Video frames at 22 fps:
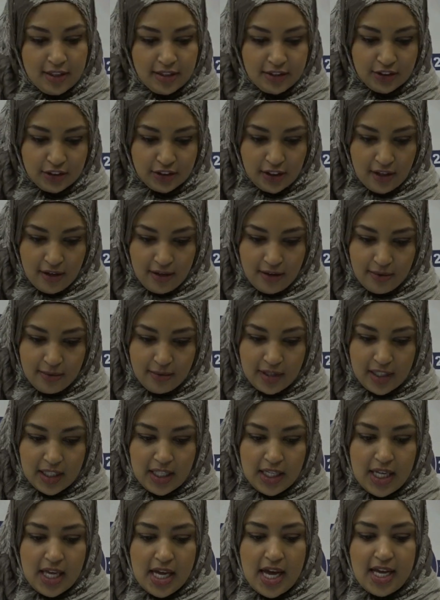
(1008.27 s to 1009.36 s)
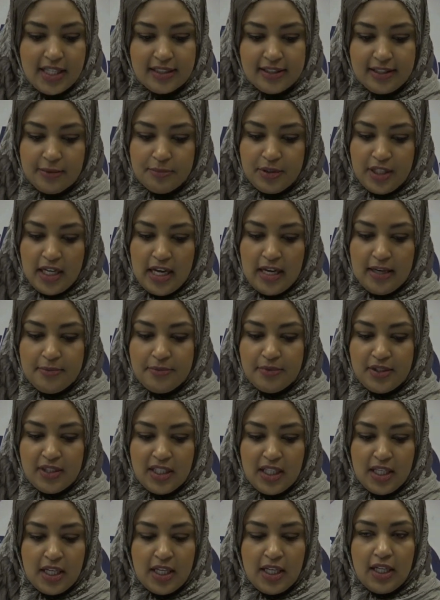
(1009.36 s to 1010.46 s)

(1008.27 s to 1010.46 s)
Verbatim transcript: So, and sometimes,